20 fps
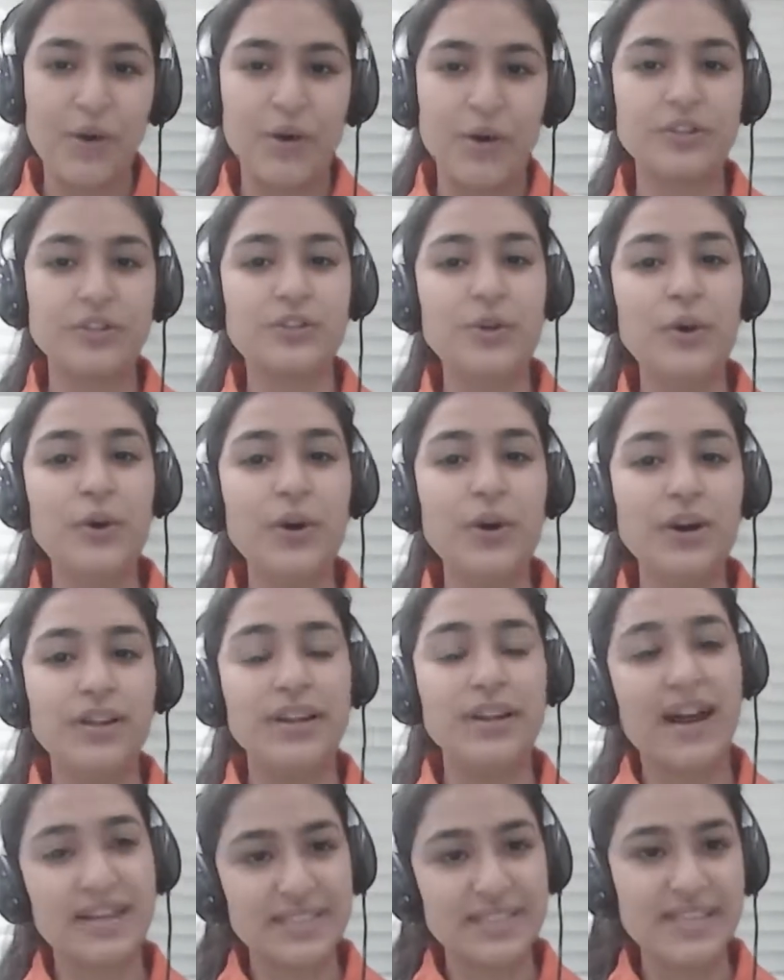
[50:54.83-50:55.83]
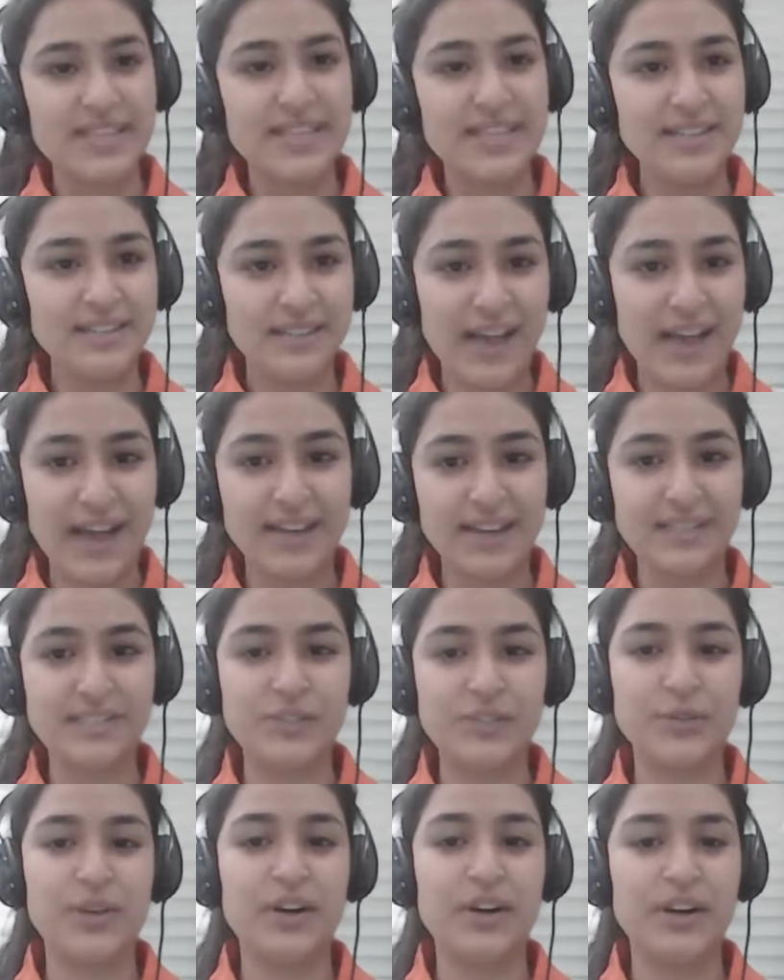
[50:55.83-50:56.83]
Also, lastly,
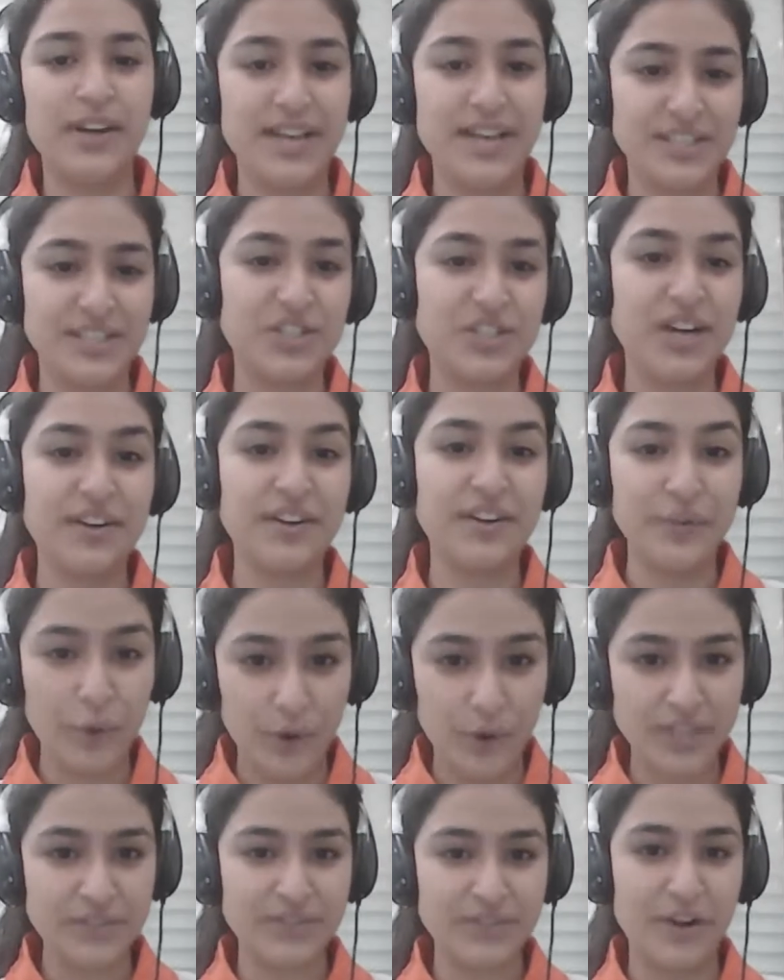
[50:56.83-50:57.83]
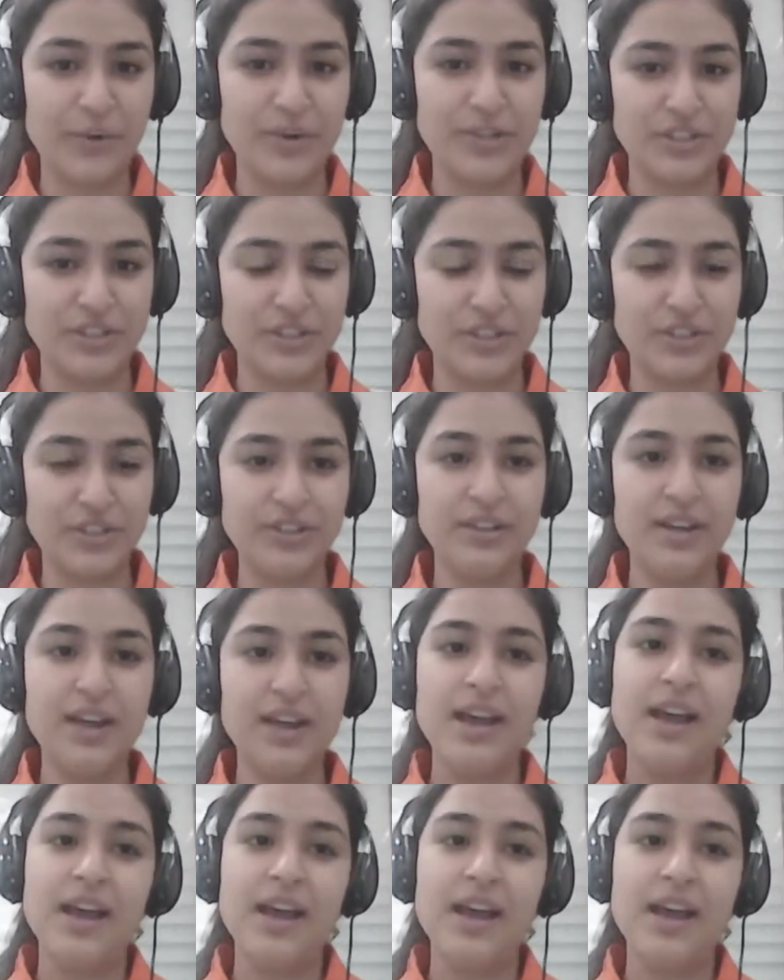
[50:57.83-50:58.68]
thanks to the SGR Knowledge Foundation